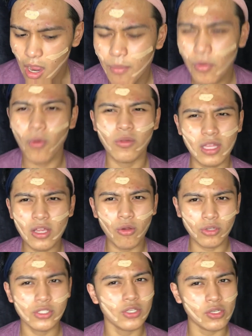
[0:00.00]
I'm only
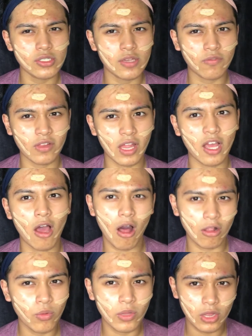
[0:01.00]
going to use it for like
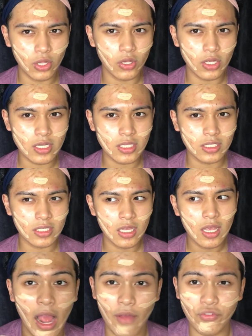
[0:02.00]
Halloween looks.
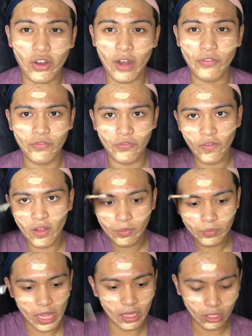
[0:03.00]
After I
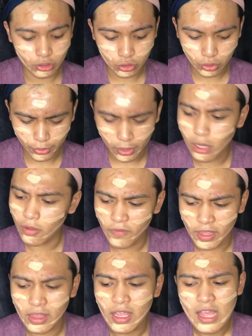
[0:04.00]
filmed like the tutorial of
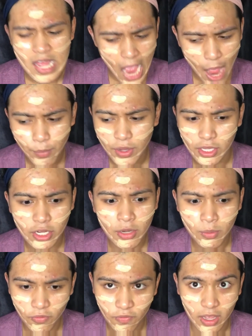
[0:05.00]
it, I'm gonna
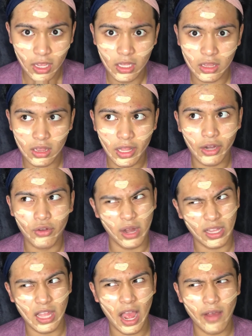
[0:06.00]
remove it like
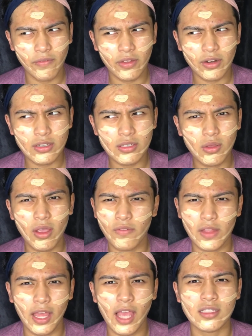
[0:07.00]
right after, so I
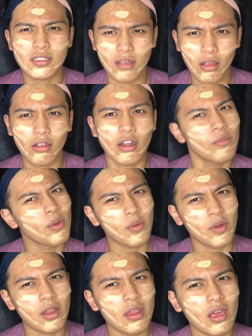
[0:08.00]
feel like it's not gonna be
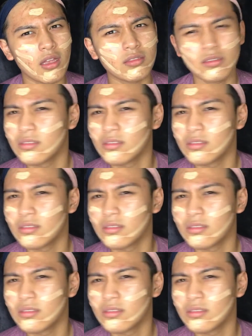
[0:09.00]
worth it.